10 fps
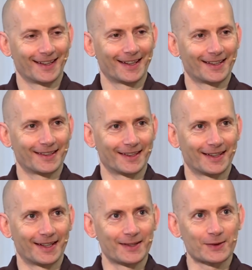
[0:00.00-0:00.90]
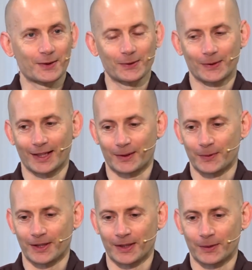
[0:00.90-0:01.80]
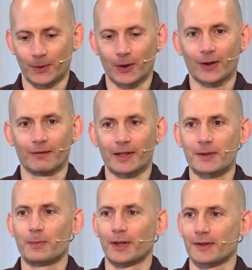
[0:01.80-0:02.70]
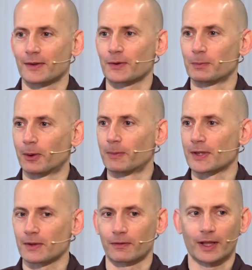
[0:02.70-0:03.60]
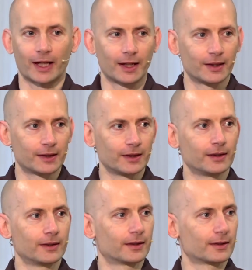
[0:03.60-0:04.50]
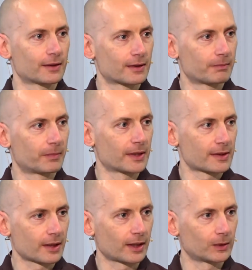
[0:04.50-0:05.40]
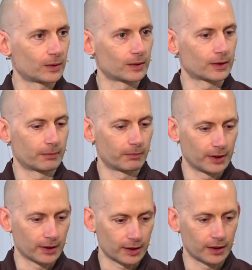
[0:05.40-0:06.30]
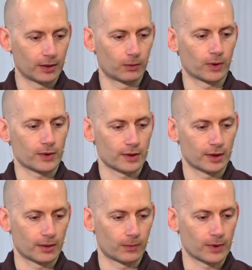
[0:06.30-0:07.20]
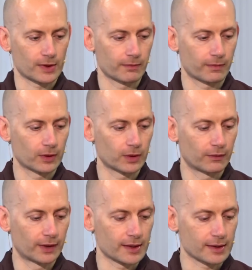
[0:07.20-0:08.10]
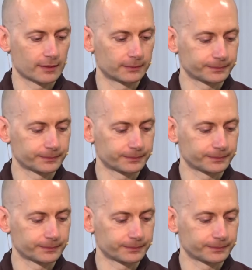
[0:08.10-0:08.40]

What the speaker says: And it's true, like we all have experienced those moments of clarity and being settled and being clear on what's in front of us.